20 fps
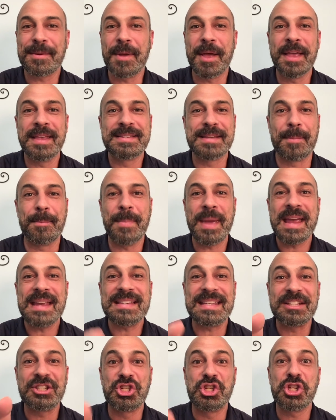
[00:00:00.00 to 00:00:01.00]
is
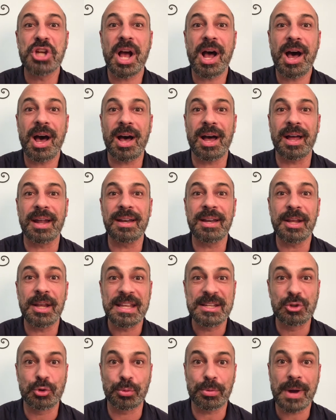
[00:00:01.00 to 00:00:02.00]
amazing, John
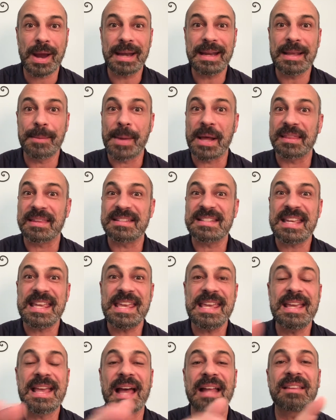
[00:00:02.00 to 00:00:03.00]
is writing about this.
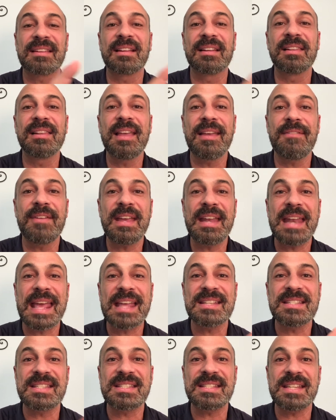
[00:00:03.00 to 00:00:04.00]
He got to live it
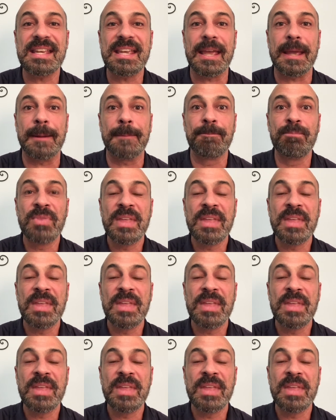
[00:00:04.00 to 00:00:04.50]
and see it.